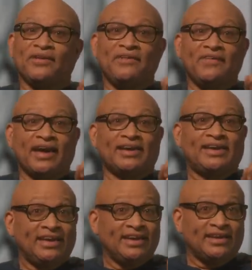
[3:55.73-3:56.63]
And that
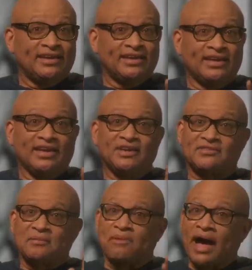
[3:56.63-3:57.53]
key is
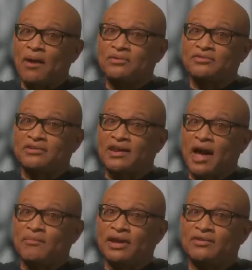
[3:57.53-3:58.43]
the power to
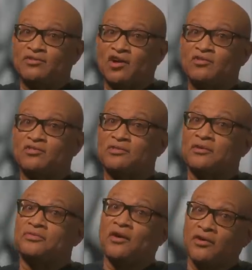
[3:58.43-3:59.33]
nominate judges in
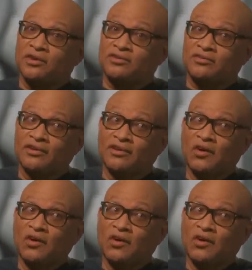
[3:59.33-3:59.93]
their 30s